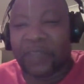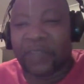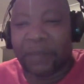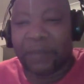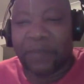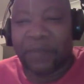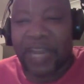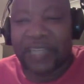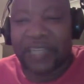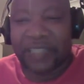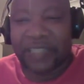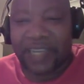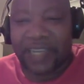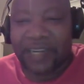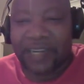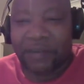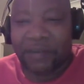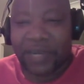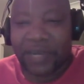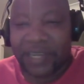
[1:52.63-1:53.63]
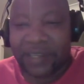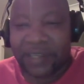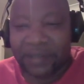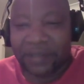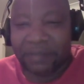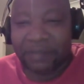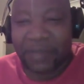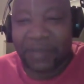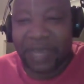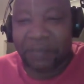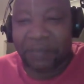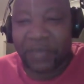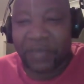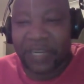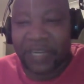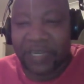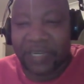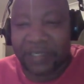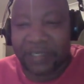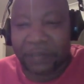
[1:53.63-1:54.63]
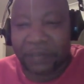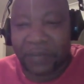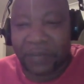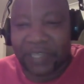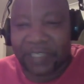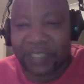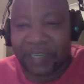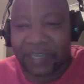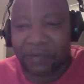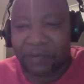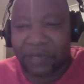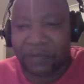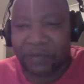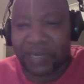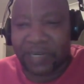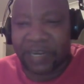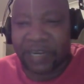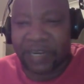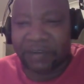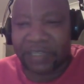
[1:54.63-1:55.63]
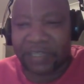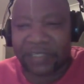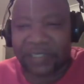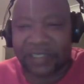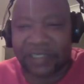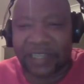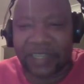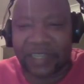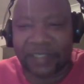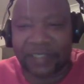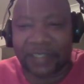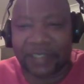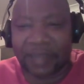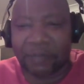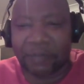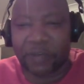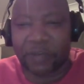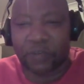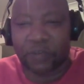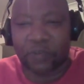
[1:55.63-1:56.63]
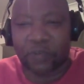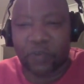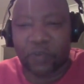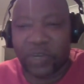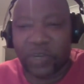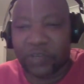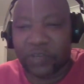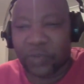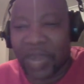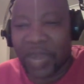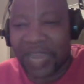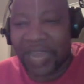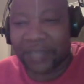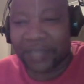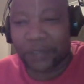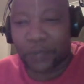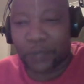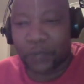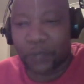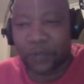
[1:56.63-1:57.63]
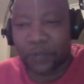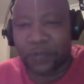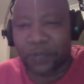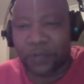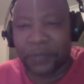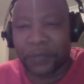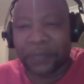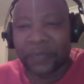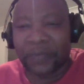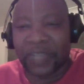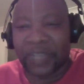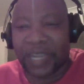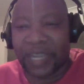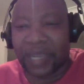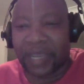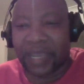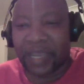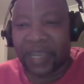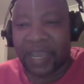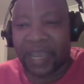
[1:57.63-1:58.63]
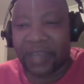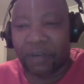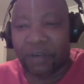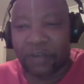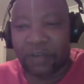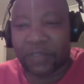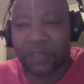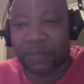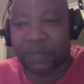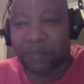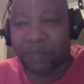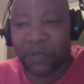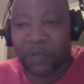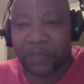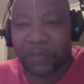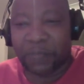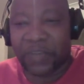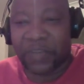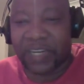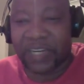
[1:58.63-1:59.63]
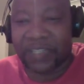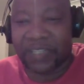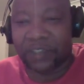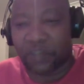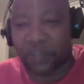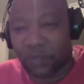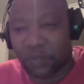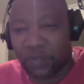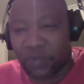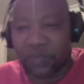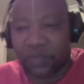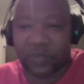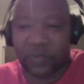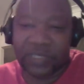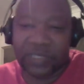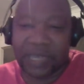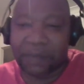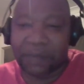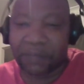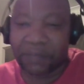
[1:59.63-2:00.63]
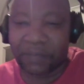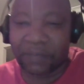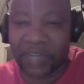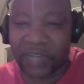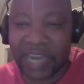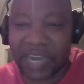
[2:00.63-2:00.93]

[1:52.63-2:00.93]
But anyway, my parents passed away when I was just about to go into high school. I lost both parents due to some